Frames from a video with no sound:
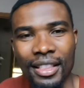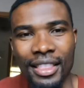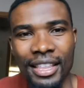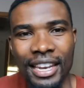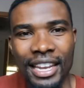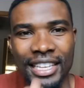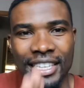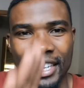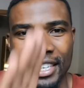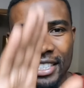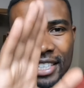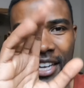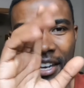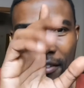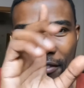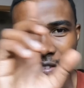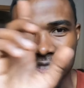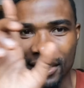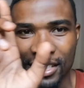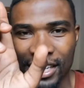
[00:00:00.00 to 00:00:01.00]
then I just
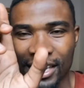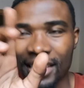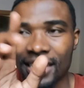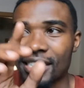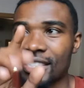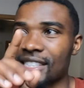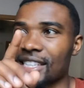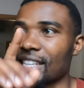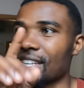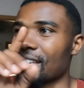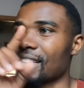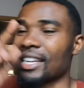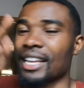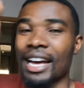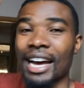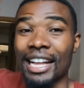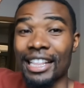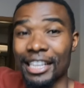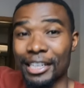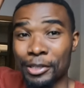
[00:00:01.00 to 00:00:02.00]
have stairs, then
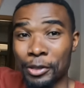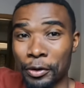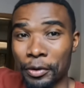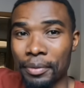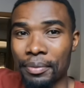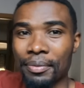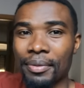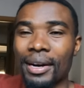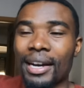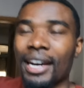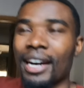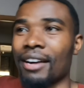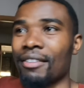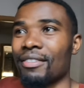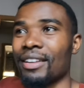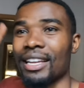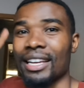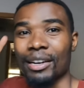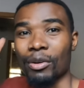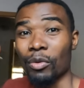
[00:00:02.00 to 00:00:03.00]
at the top I
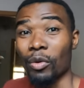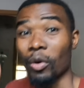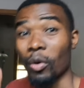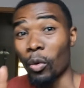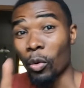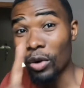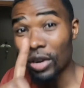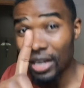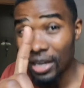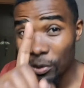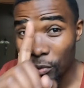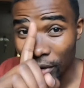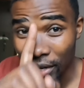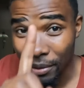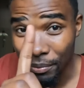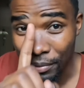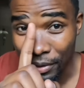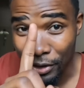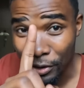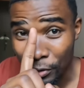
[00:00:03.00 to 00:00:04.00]
have like only
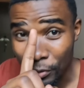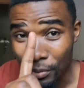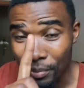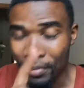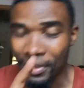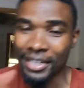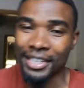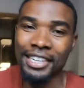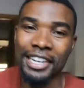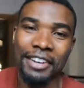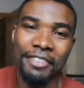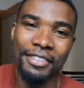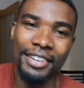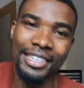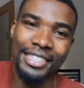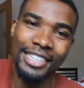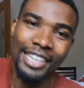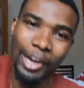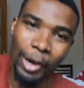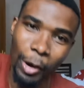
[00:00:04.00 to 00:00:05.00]
1 bedroom that
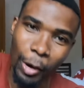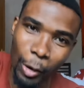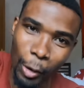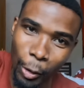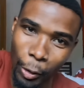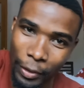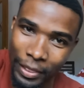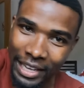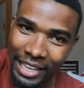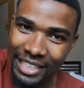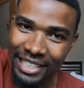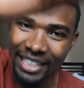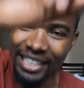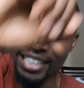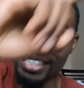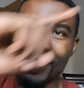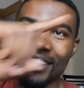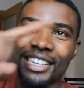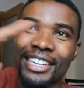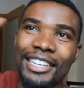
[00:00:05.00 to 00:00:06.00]
covers all that
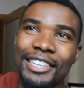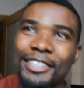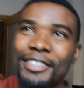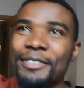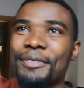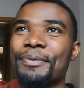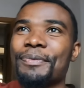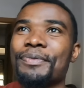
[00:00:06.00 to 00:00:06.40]
area.